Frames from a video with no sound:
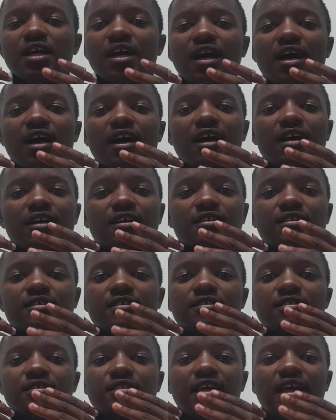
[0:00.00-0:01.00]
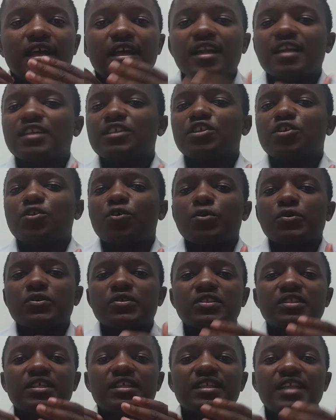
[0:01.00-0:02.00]

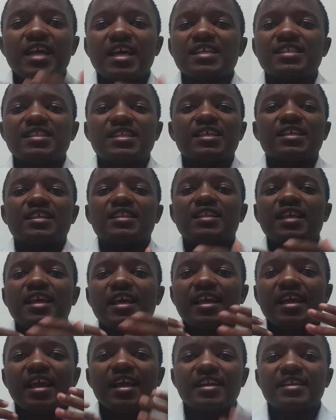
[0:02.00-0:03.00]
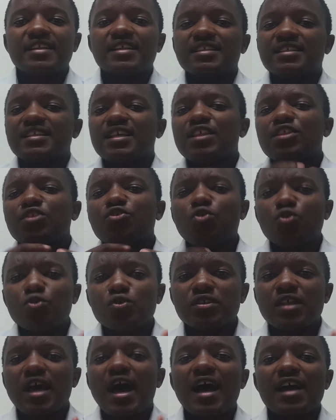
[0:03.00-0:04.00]
electricals, the nursing, the hairdressing,
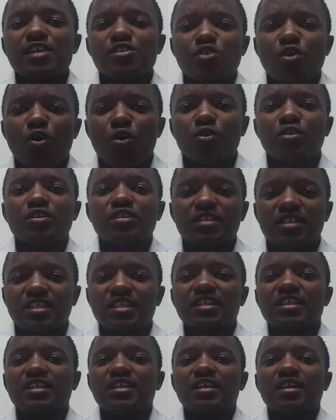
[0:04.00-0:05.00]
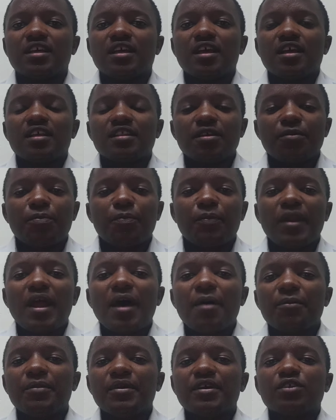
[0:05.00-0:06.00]
those hands-on thing, the
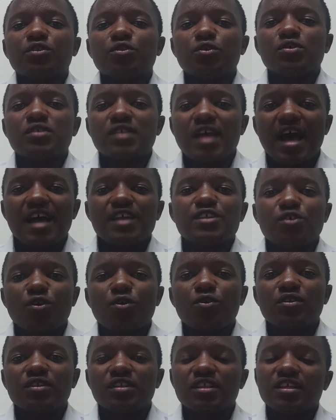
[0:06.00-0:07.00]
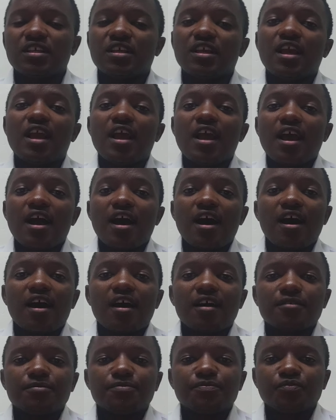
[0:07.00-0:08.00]
plumbing, those hands-on thing,
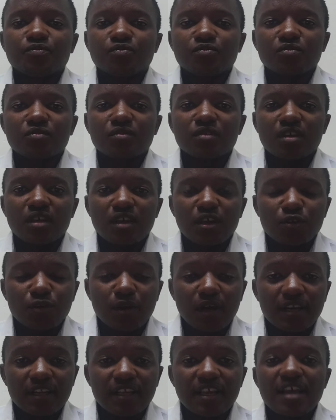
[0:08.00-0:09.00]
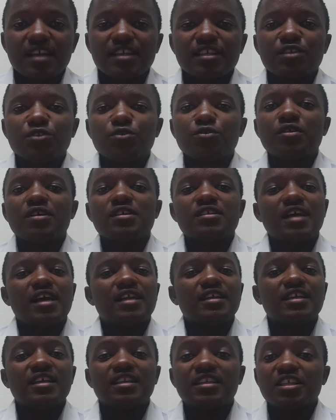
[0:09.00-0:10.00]
you can get into this,
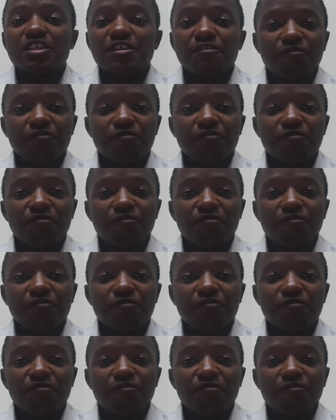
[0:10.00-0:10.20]
and it is